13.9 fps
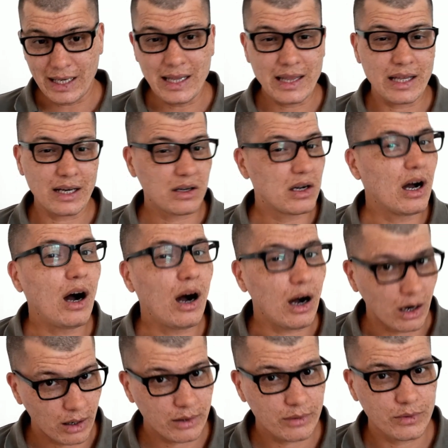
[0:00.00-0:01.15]
in their
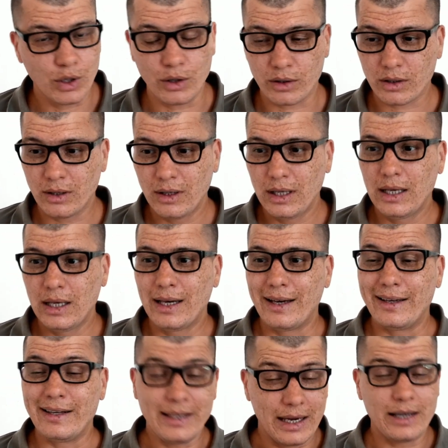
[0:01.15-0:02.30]
car. Look,
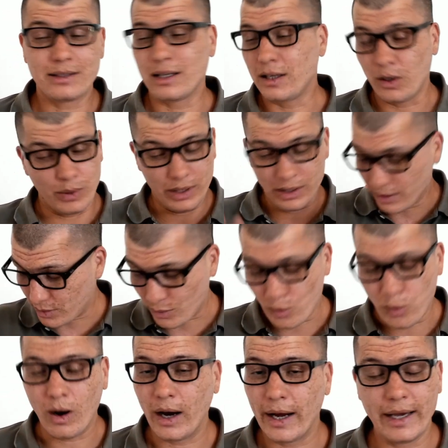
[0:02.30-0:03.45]
yes, I know it is
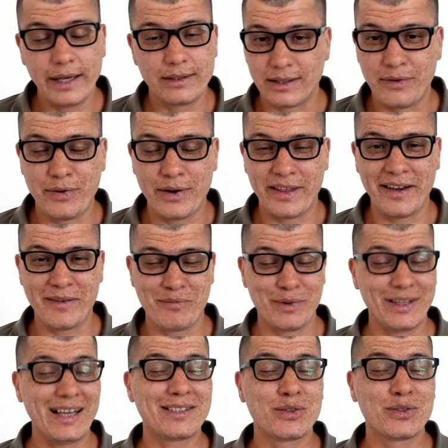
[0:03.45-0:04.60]
quiet and everything, but
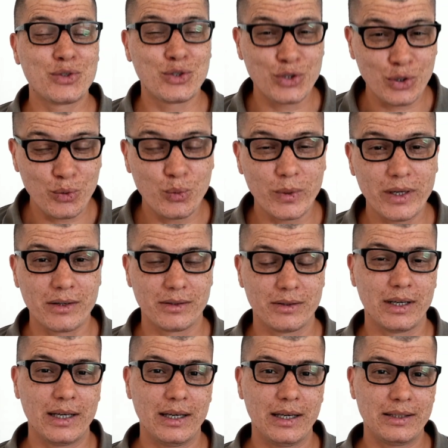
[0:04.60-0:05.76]
that's so
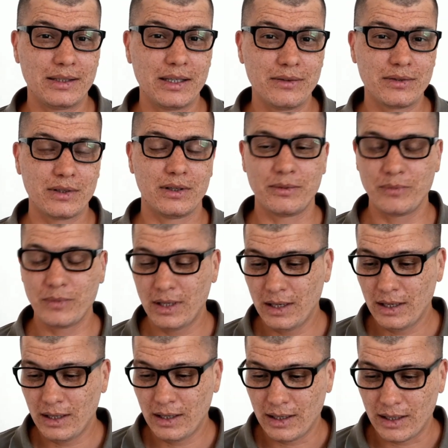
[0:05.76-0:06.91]
weird. It gives a
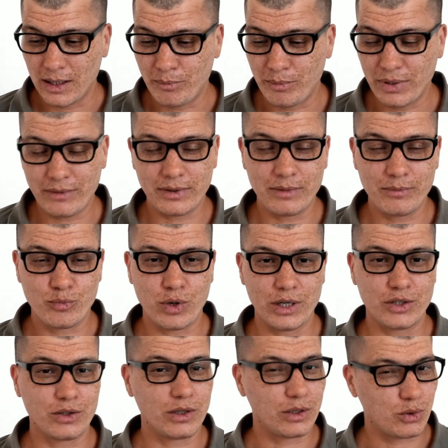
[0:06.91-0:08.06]
bit of an
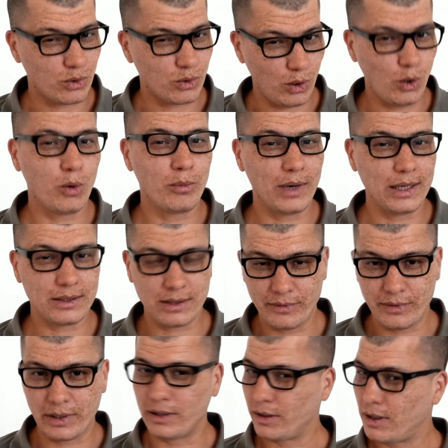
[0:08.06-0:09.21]
impression that you're homeless
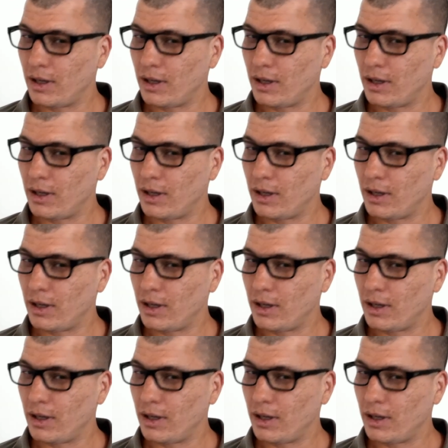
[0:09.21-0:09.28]
living in a